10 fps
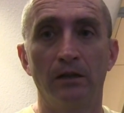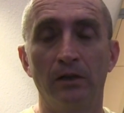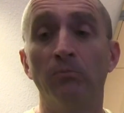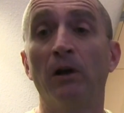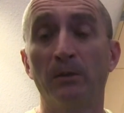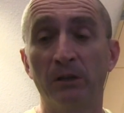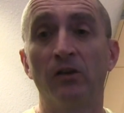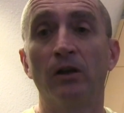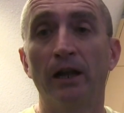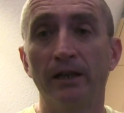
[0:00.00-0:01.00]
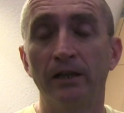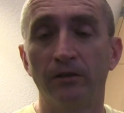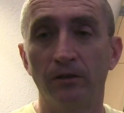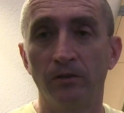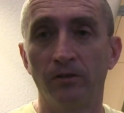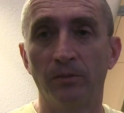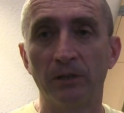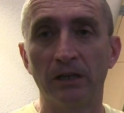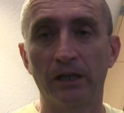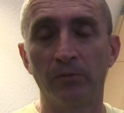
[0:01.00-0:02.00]
it might be a good idea to use
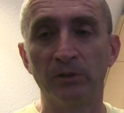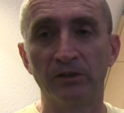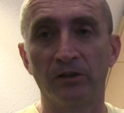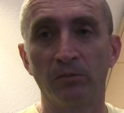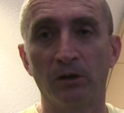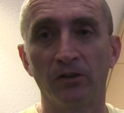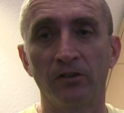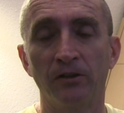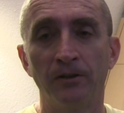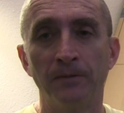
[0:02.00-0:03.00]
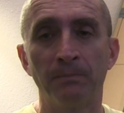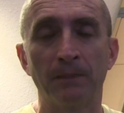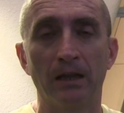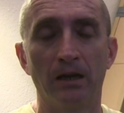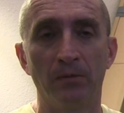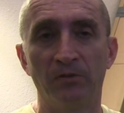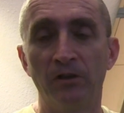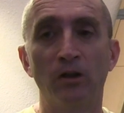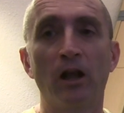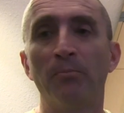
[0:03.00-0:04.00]
something like a Biltong box. Um, if
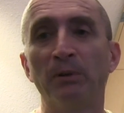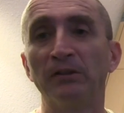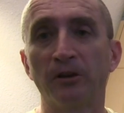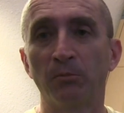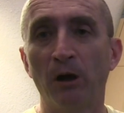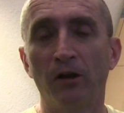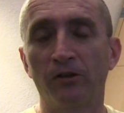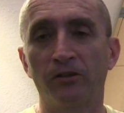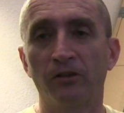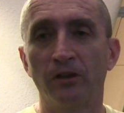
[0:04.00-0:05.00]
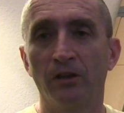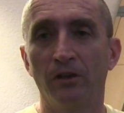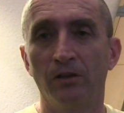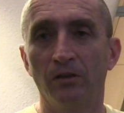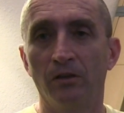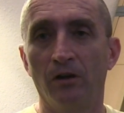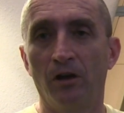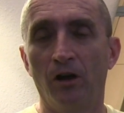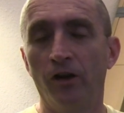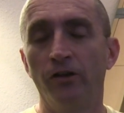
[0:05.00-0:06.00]
you look up Biltong box
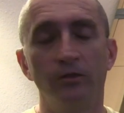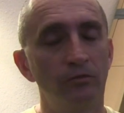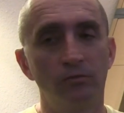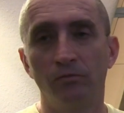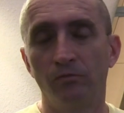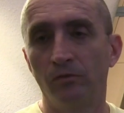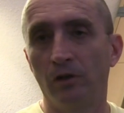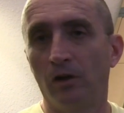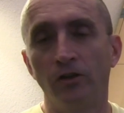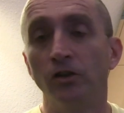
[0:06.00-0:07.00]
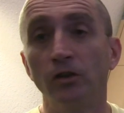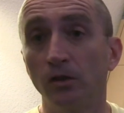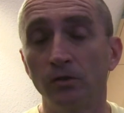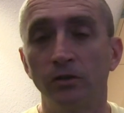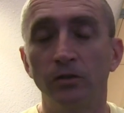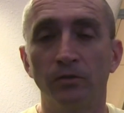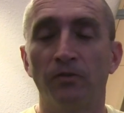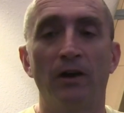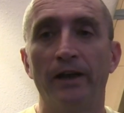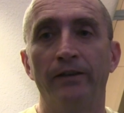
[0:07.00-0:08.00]
on on Google, you'll
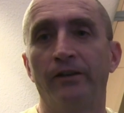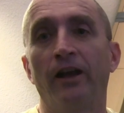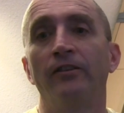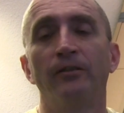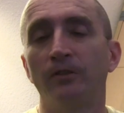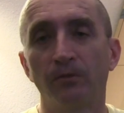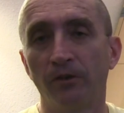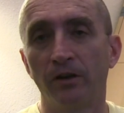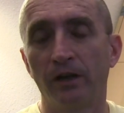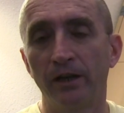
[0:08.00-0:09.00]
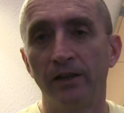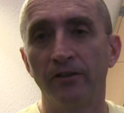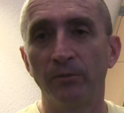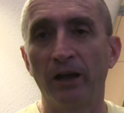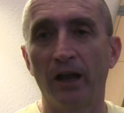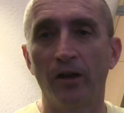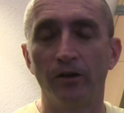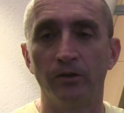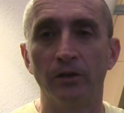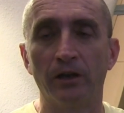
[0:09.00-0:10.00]
find tons of different ideas about how
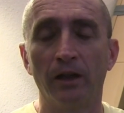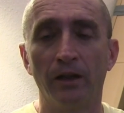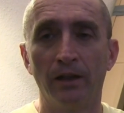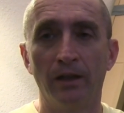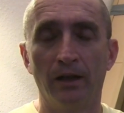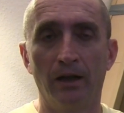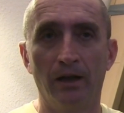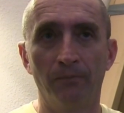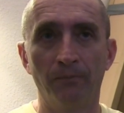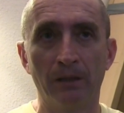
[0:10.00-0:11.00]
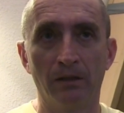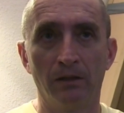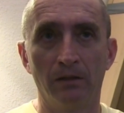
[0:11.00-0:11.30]
to do it. Um,